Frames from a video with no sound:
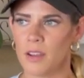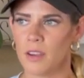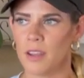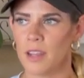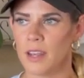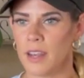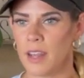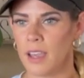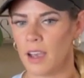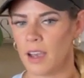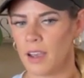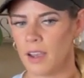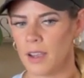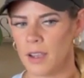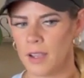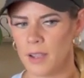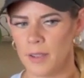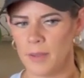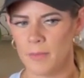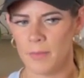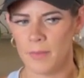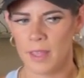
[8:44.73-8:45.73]

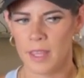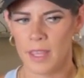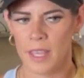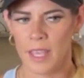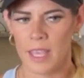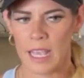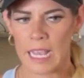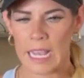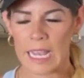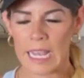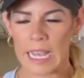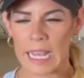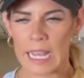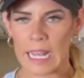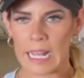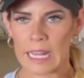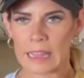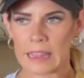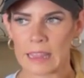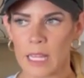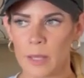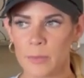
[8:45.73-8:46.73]
And
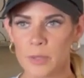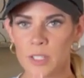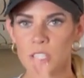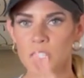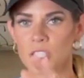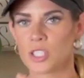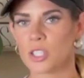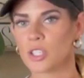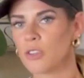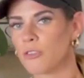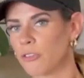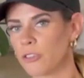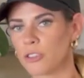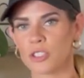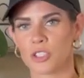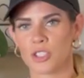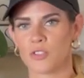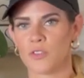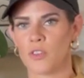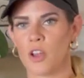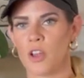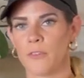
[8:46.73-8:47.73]
let me just tell you, first
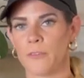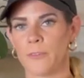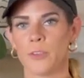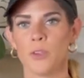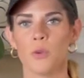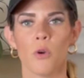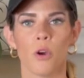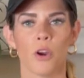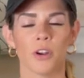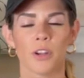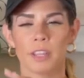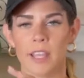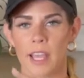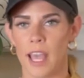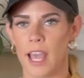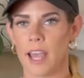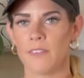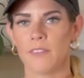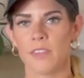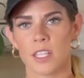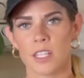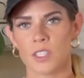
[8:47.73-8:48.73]
of all, if you already
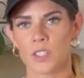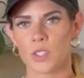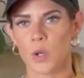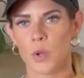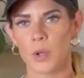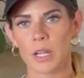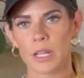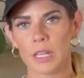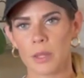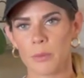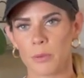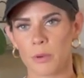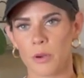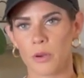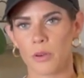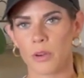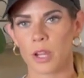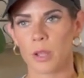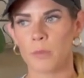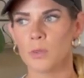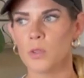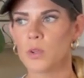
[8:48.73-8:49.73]
had kids going into the
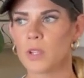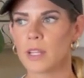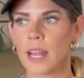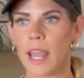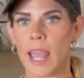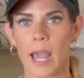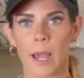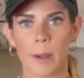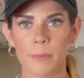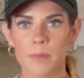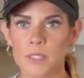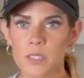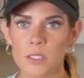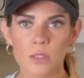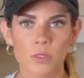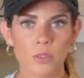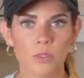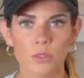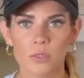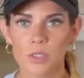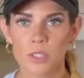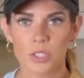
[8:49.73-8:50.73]
program, you can
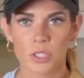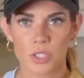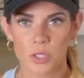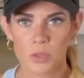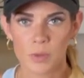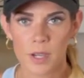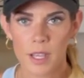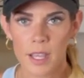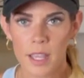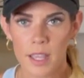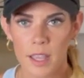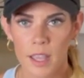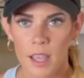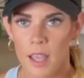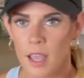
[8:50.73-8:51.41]
absolutely do it.